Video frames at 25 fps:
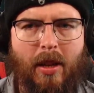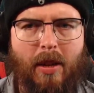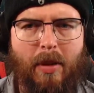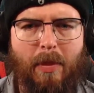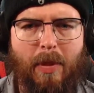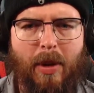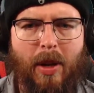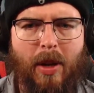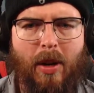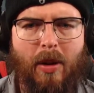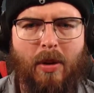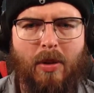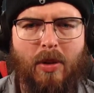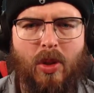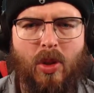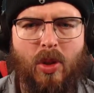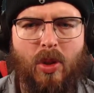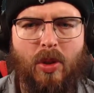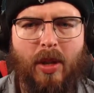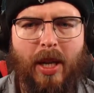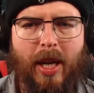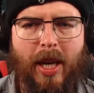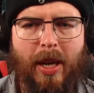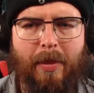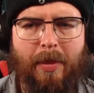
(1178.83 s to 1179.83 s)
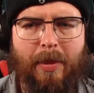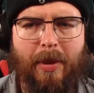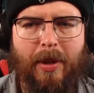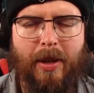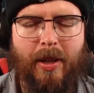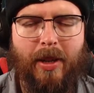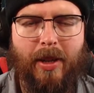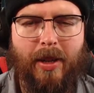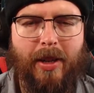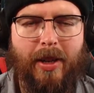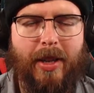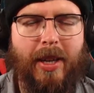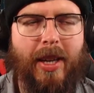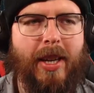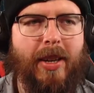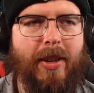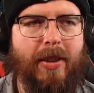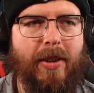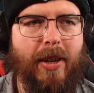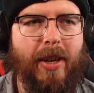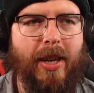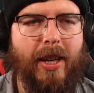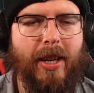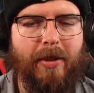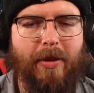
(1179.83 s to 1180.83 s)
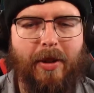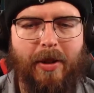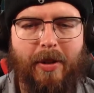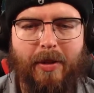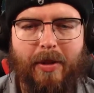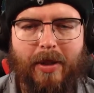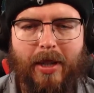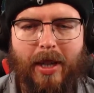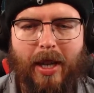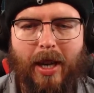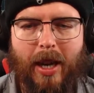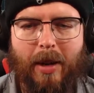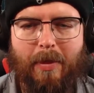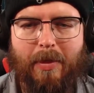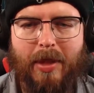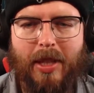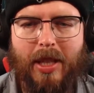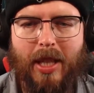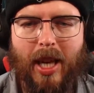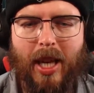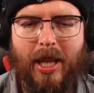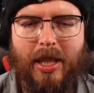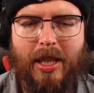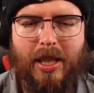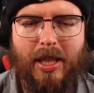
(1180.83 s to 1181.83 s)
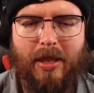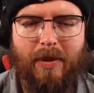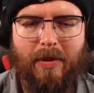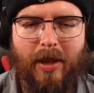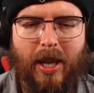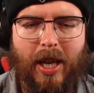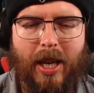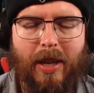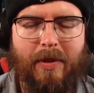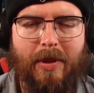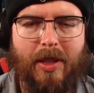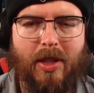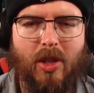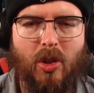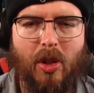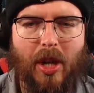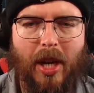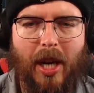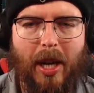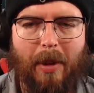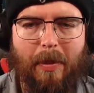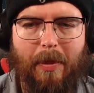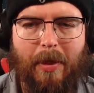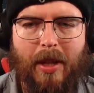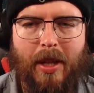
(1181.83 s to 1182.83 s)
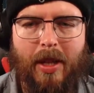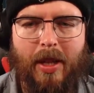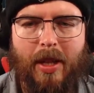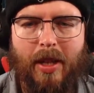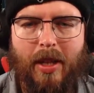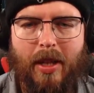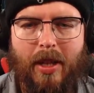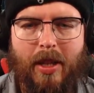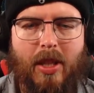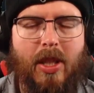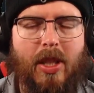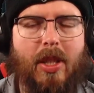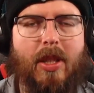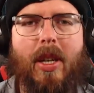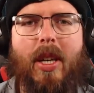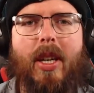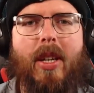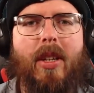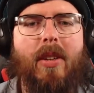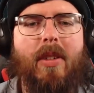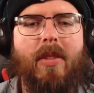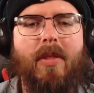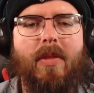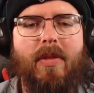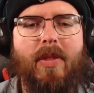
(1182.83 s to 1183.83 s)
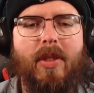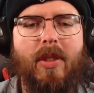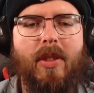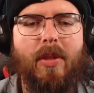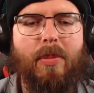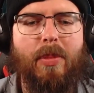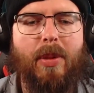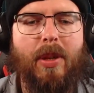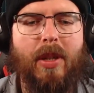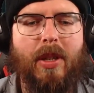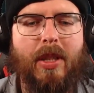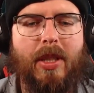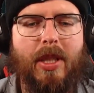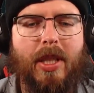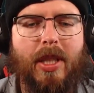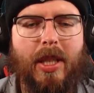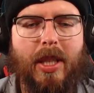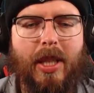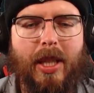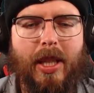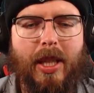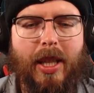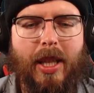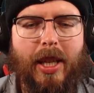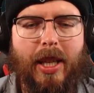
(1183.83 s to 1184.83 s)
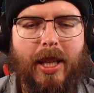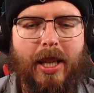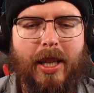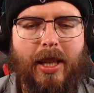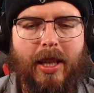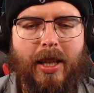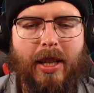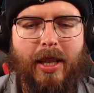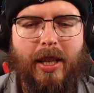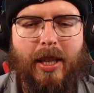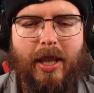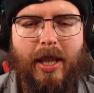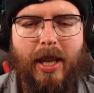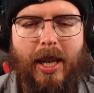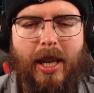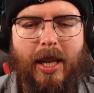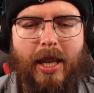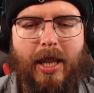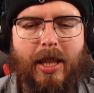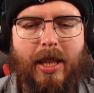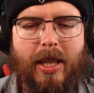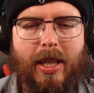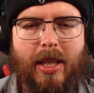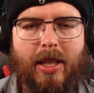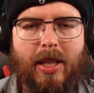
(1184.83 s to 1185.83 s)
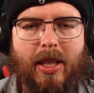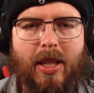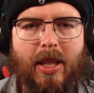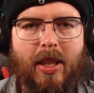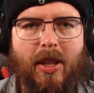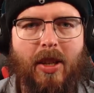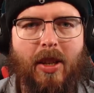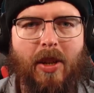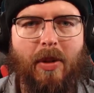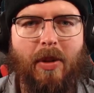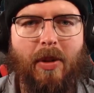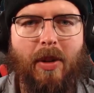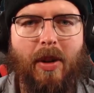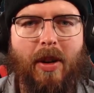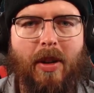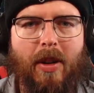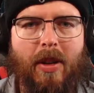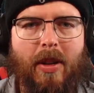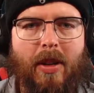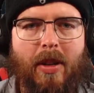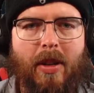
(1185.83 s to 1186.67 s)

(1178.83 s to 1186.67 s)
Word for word: The whole trap. Okay, great. Well, I'm, I survived the trap. So I don't feel personally like anything's gonna go wrong.